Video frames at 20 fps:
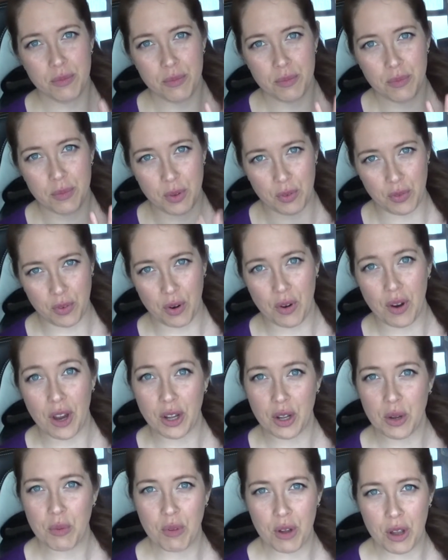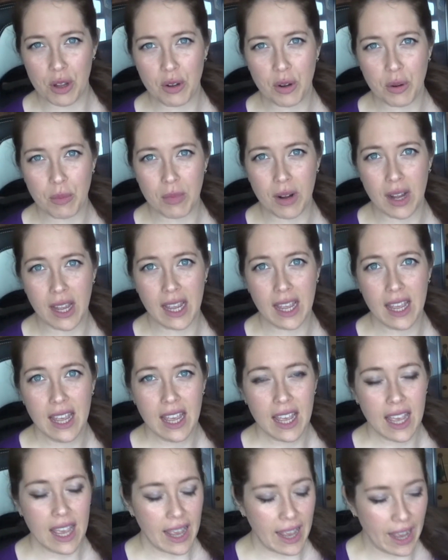before I can work on my
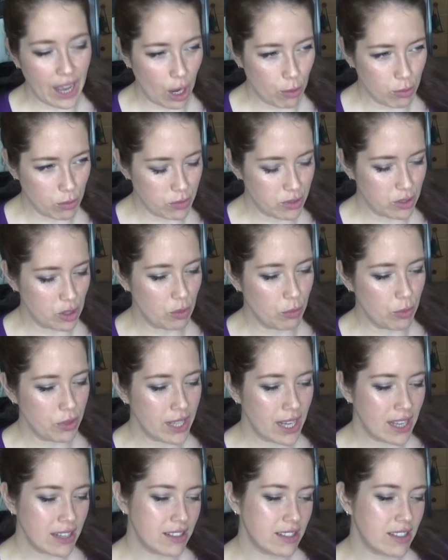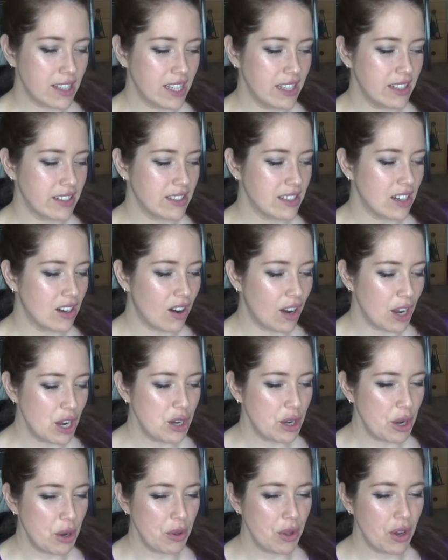album song. But that's things that I
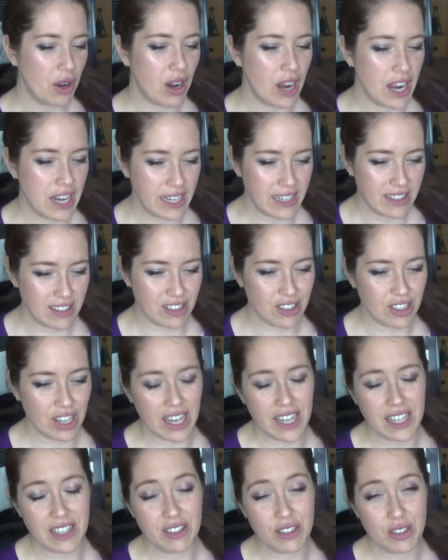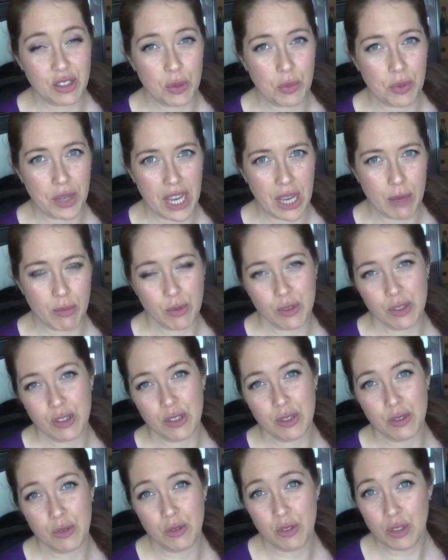know that I need to change to be able
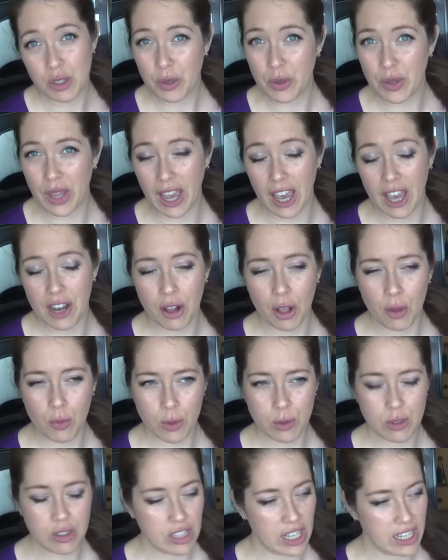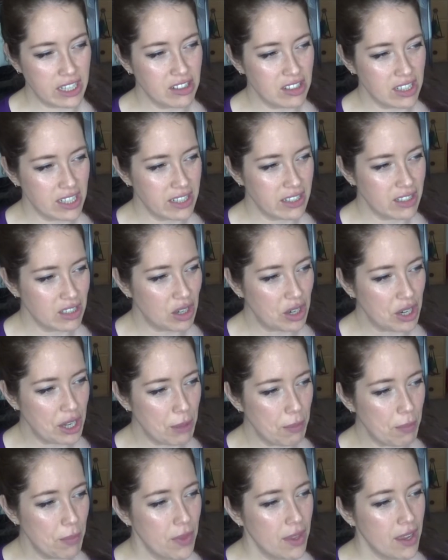to do that, and I will change it in
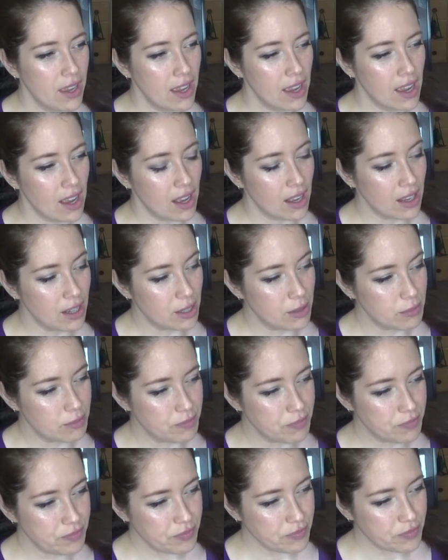time. And